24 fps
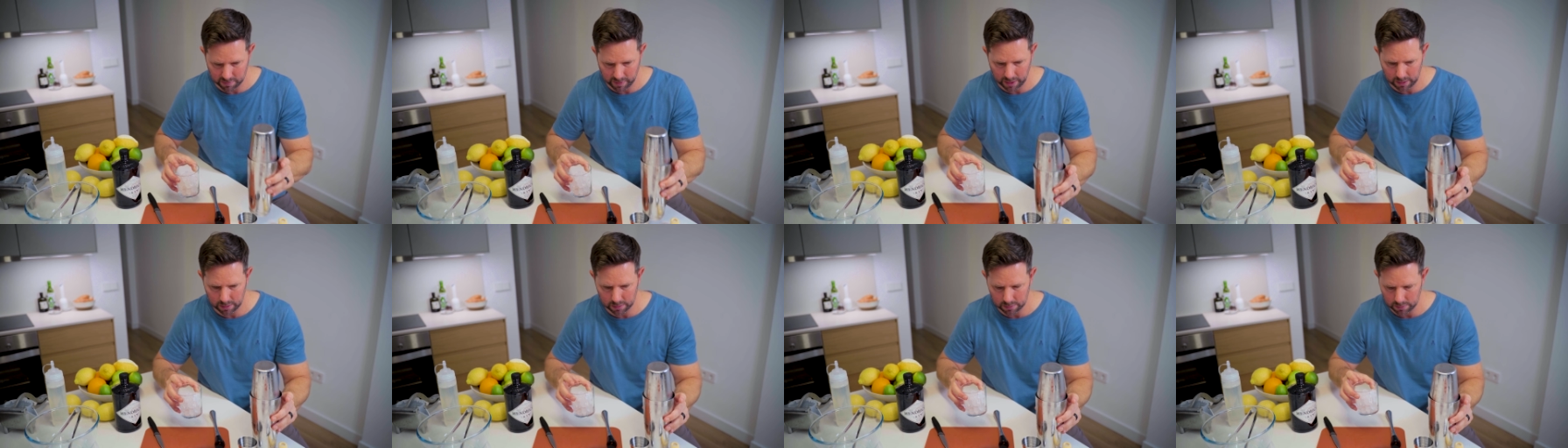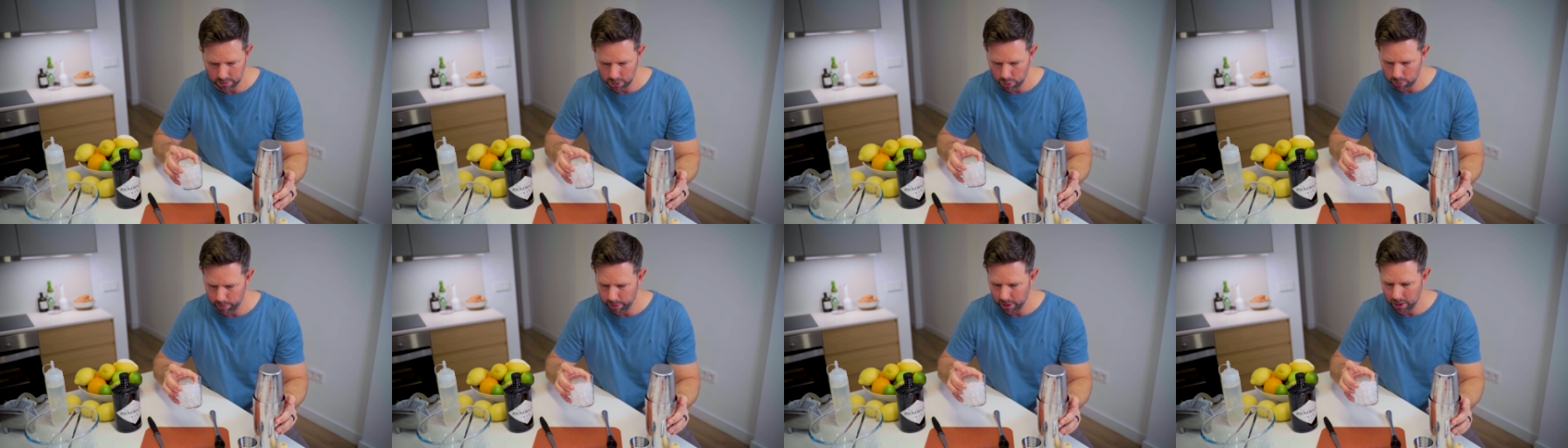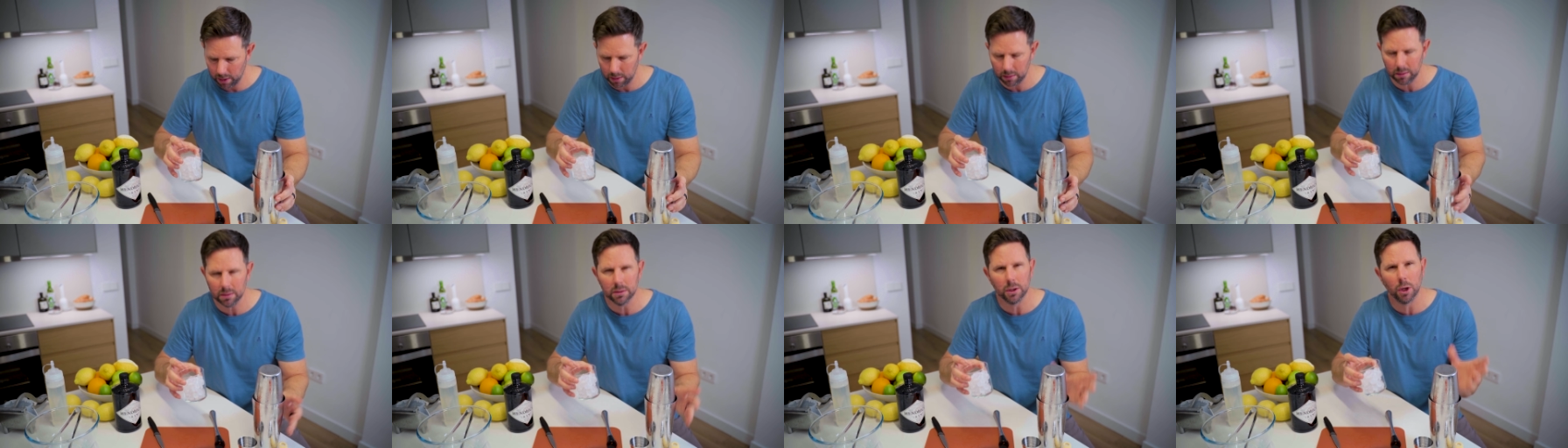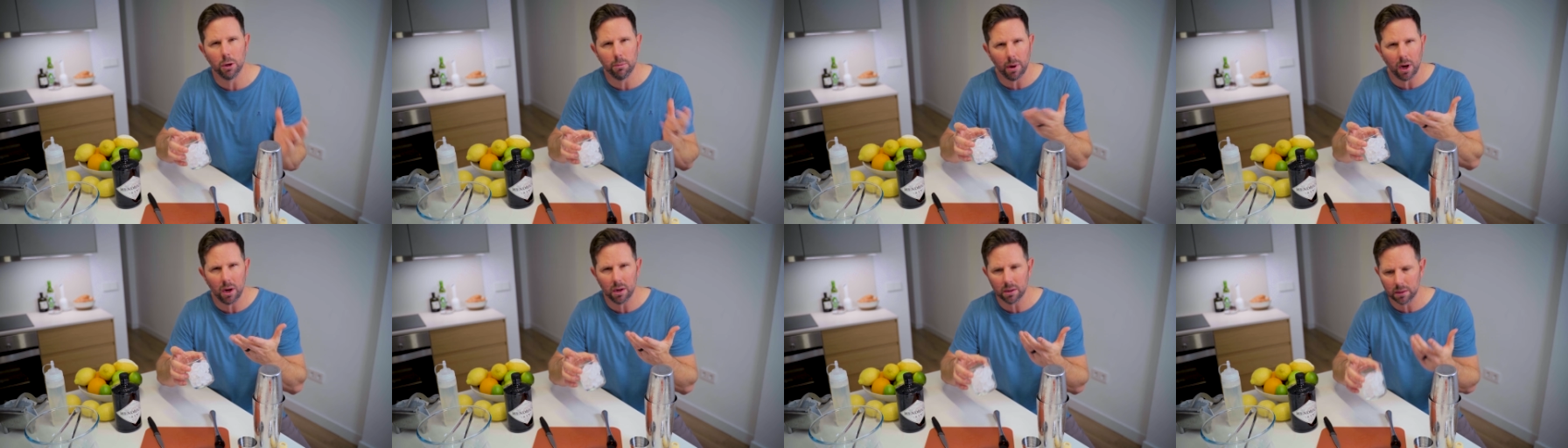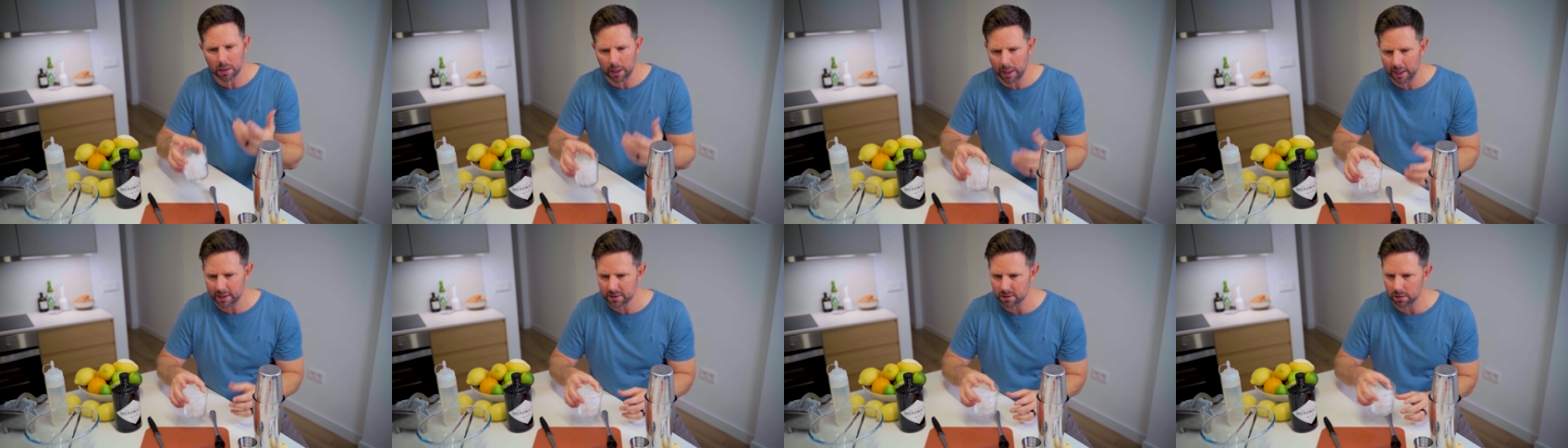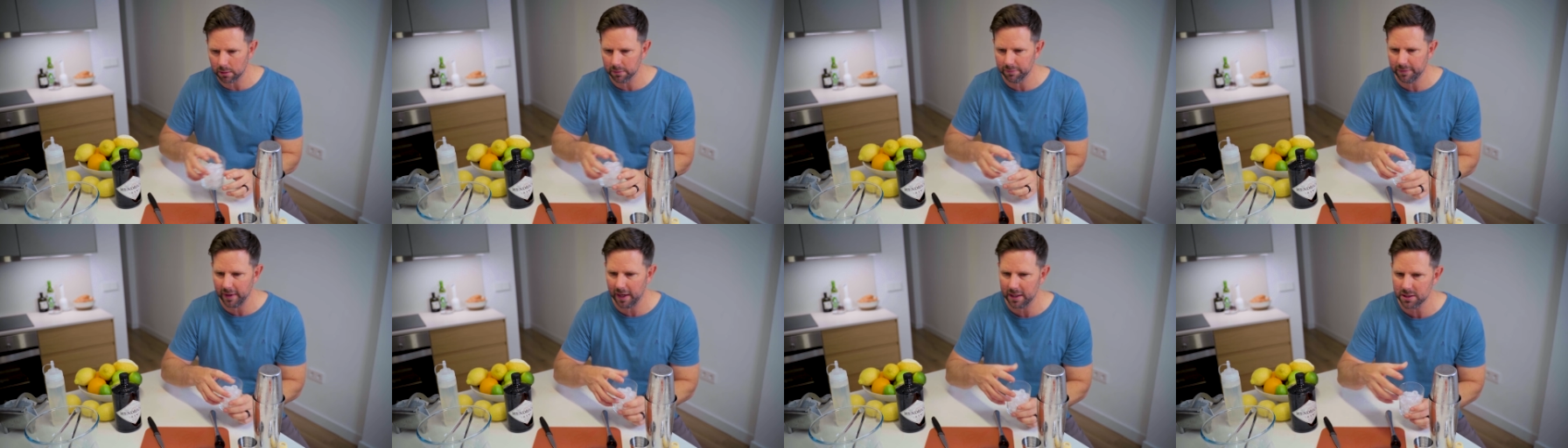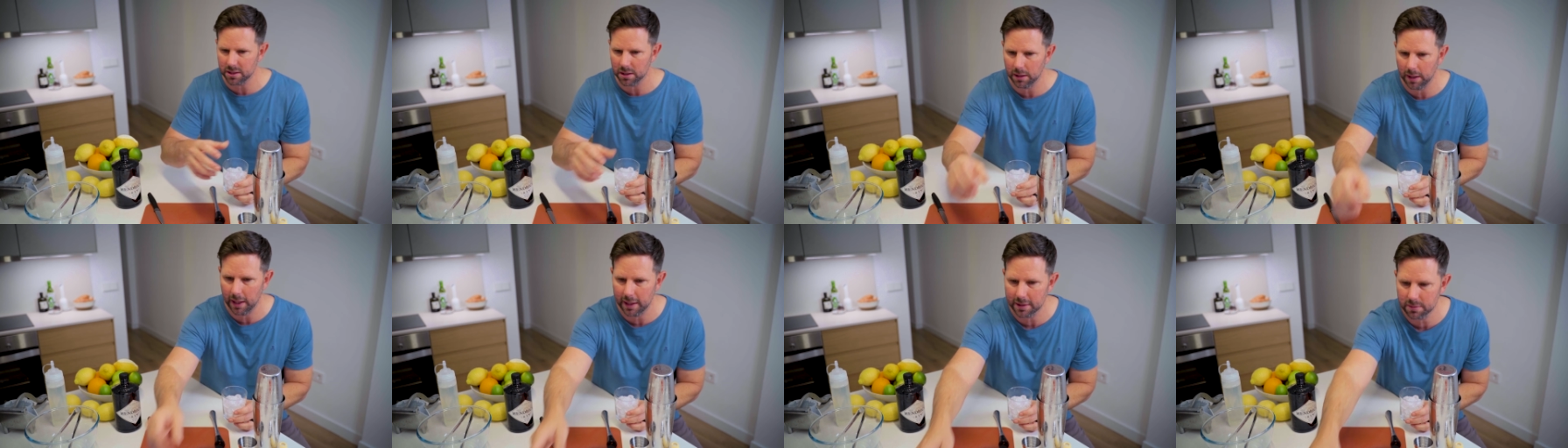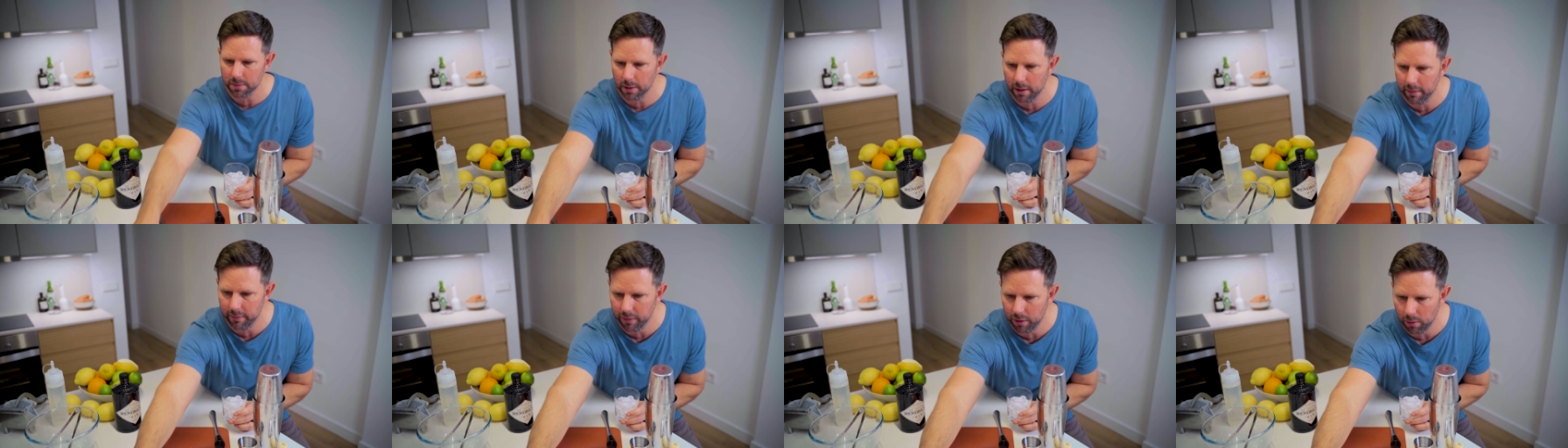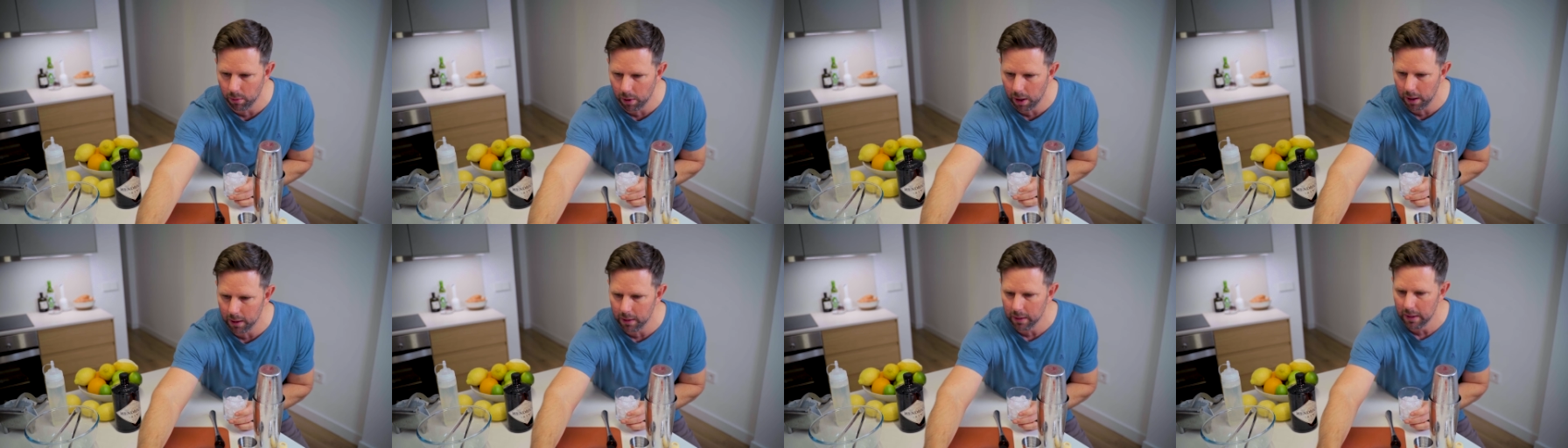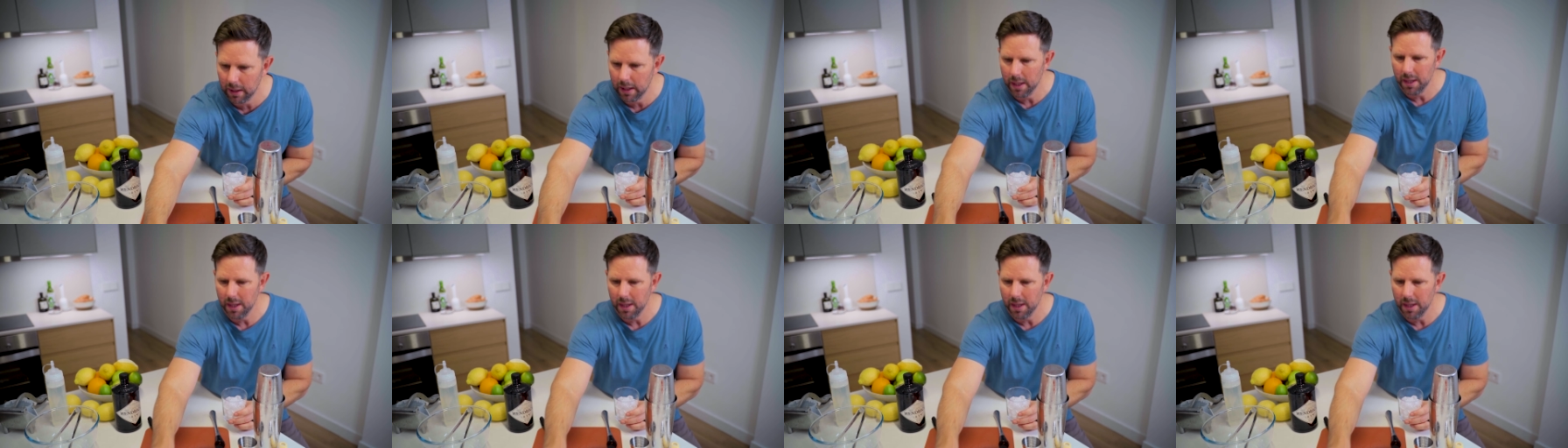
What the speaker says: regular low ball glass, old-fashioned glass, whatever you want.